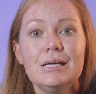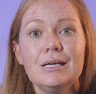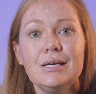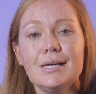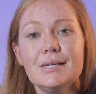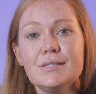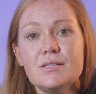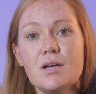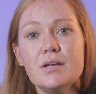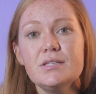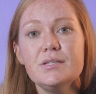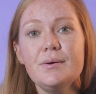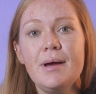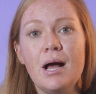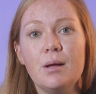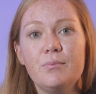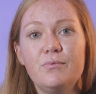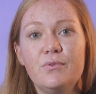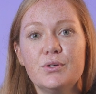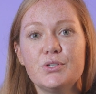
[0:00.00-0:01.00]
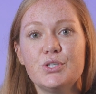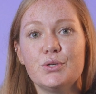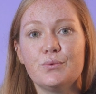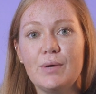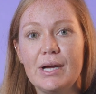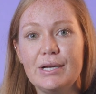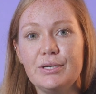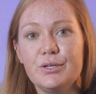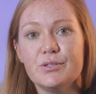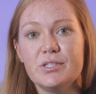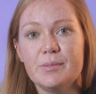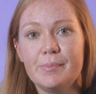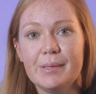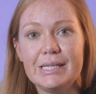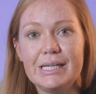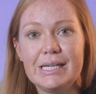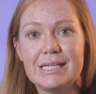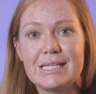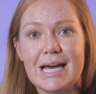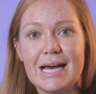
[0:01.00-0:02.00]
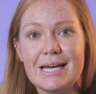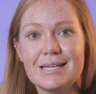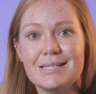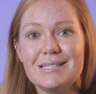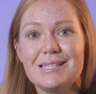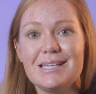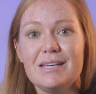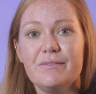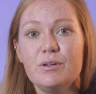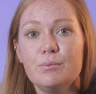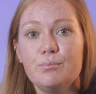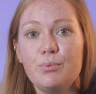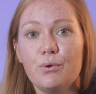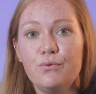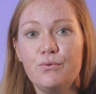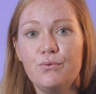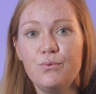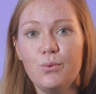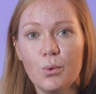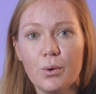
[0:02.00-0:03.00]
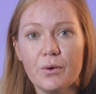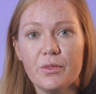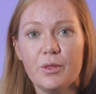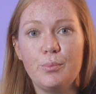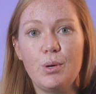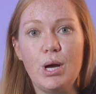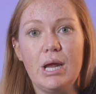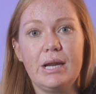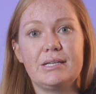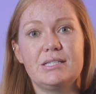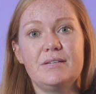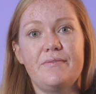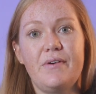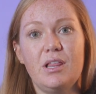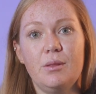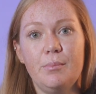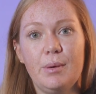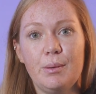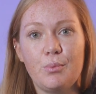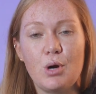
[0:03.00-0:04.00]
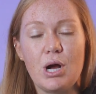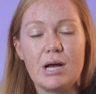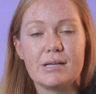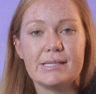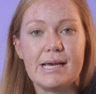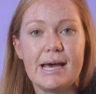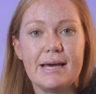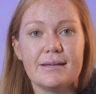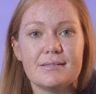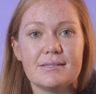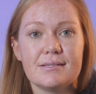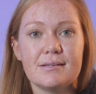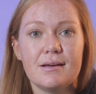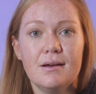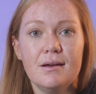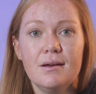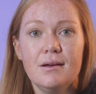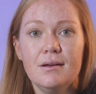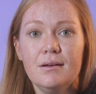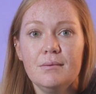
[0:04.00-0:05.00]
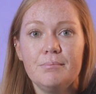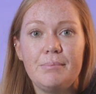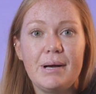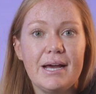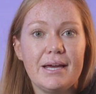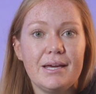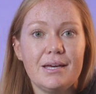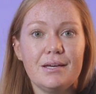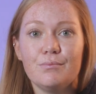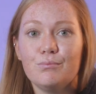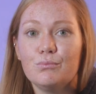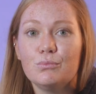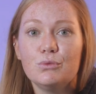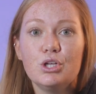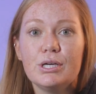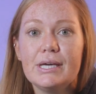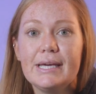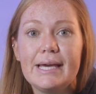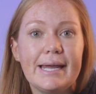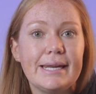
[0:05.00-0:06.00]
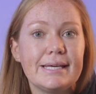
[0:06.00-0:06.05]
It's also helpful to run usability tests even before the product development process by looking at